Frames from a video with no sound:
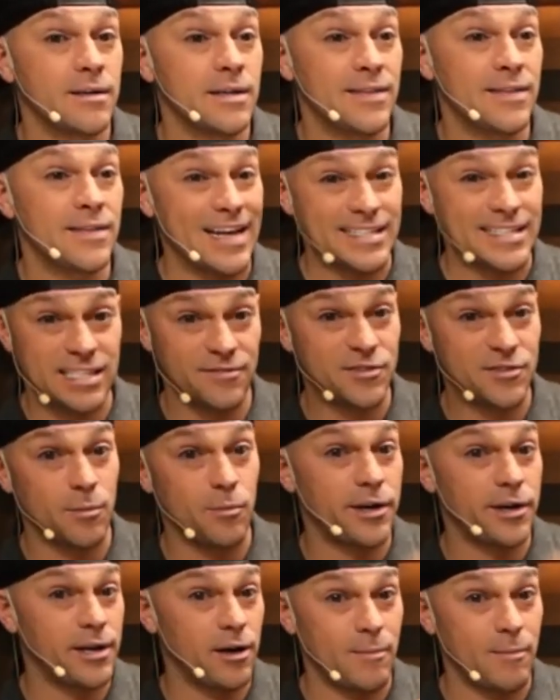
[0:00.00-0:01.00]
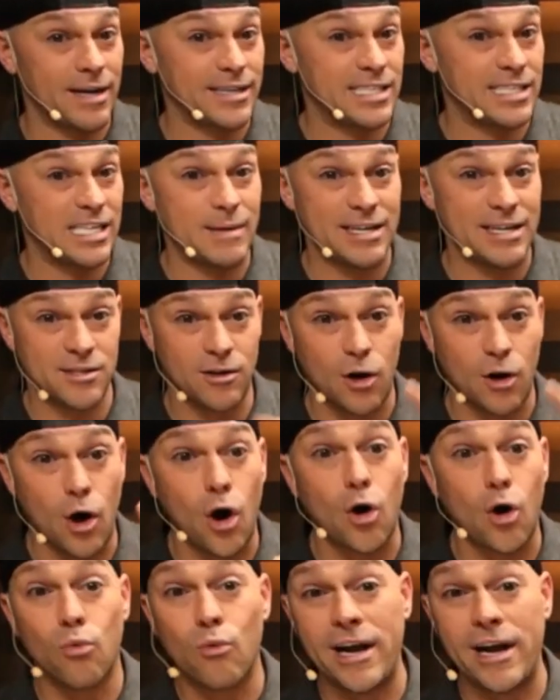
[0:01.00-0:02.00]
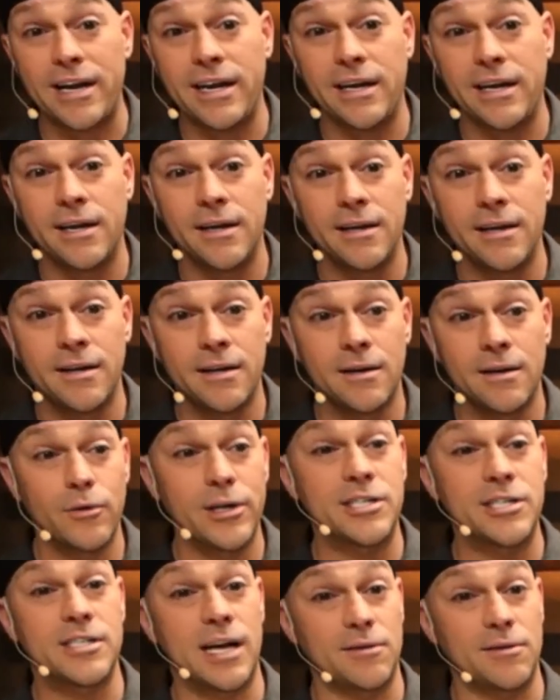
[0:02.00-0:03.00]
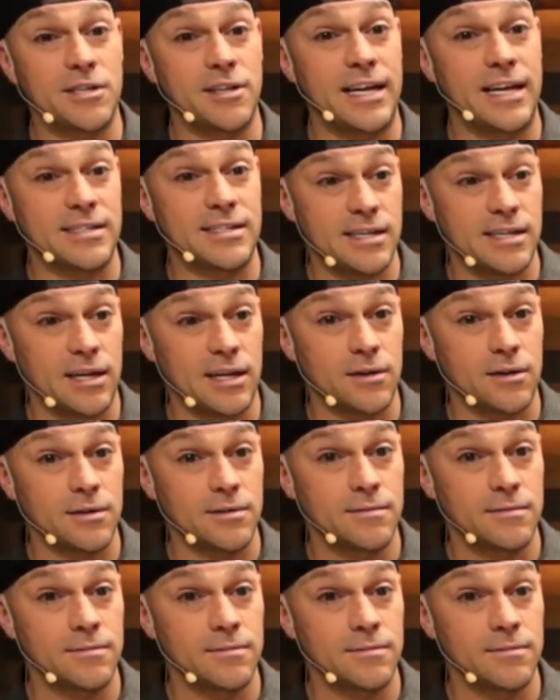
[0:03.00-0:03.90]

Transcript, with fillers: And that's if somebody on my team hasn't already reached out to that seller.